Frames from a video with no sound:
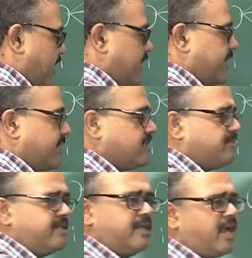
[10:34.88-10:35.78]
architecture,
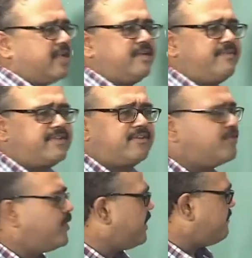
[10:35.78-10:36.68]
but there are other ways of
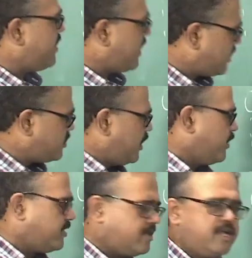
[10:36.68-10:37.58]
doing it where
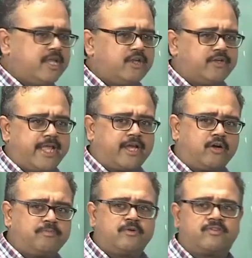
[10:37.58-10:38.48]
actually you take
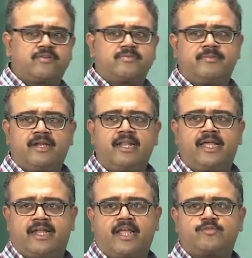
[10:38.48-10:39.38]
outputs from the middle
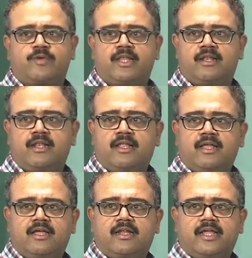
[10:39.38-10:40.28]
layer as well,
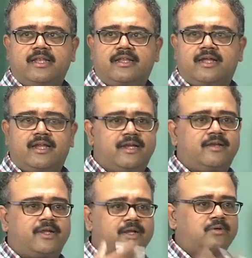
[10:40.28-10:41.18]
right, and
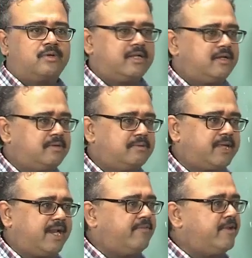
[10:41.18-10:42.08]
you can do, and you
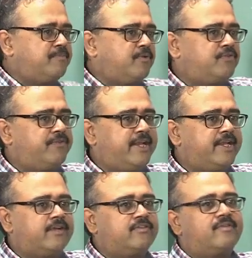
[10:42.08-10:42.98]
can have inputs feeding
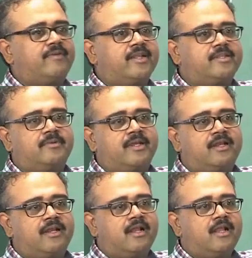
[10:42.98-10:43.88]
into somewhere in the middle,
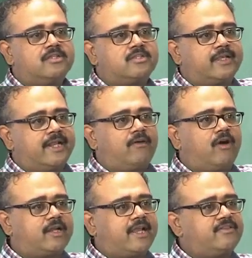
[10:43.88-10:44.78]
so you can have
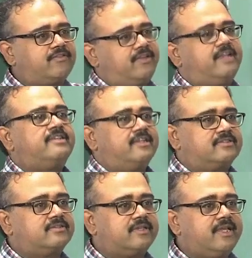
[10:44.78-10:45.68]
all kinds of
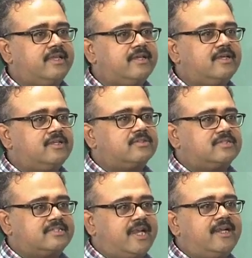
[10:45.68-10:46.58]
craziness. Okay, so
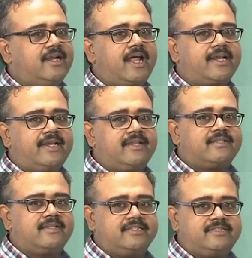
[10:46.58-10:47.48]
the standard
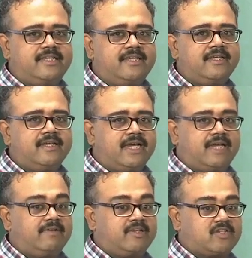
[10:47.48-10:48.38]
architecture is easy
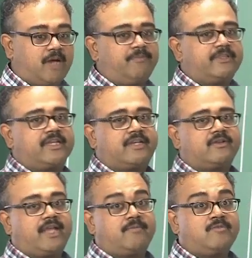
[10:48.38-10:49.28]
and we will stop with that.
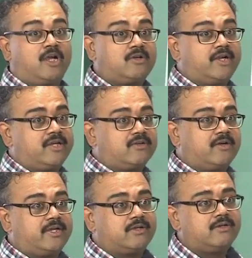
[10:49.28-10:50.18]
Okay, I am not going to go
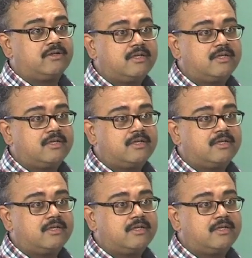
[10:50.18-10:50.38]
into